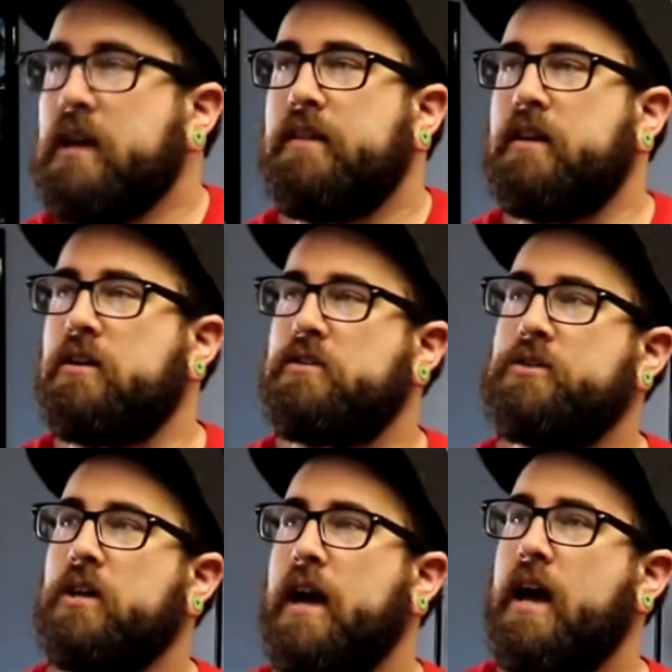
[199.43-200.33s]

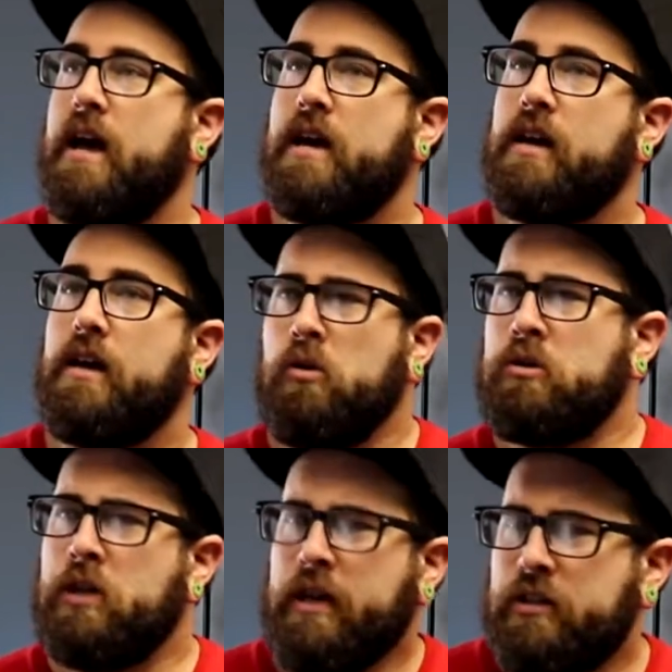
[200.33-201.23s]

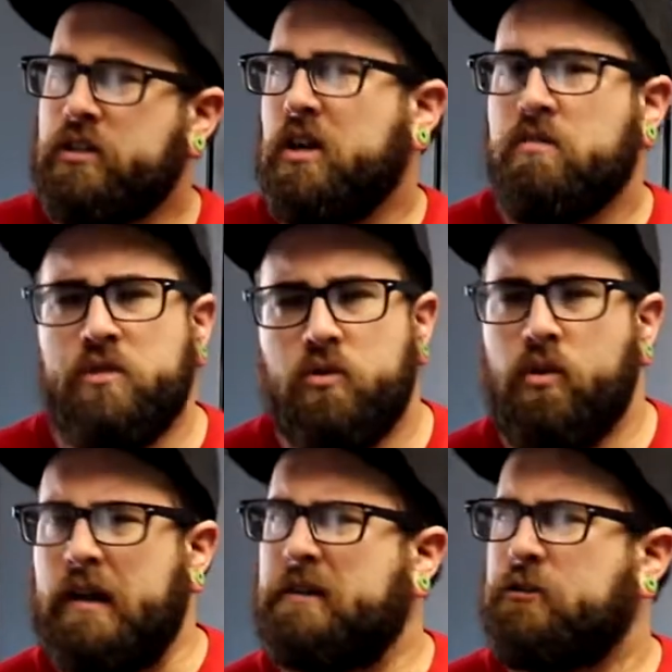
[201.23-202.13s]
looks like some
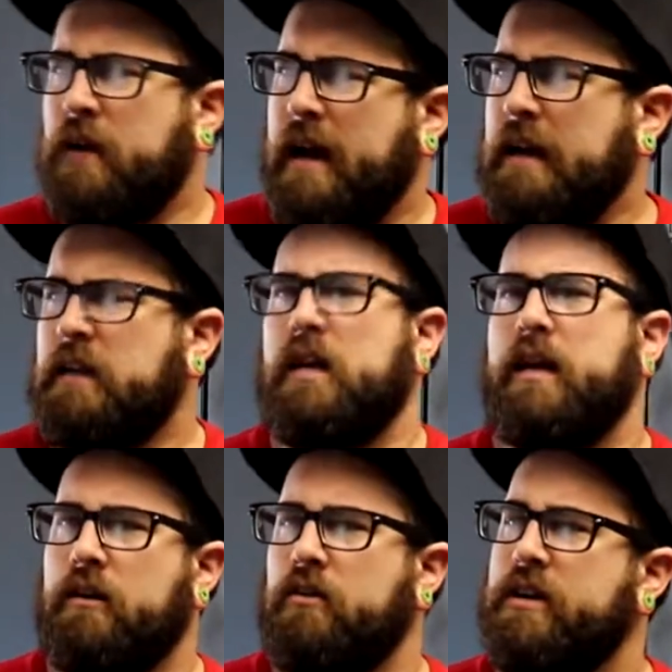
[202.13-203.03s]
sort of
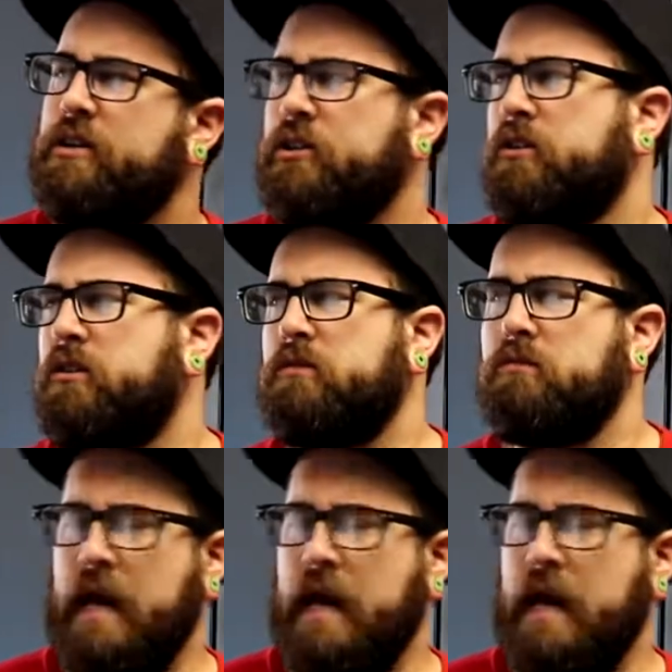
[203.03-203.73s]
dragon-like creature.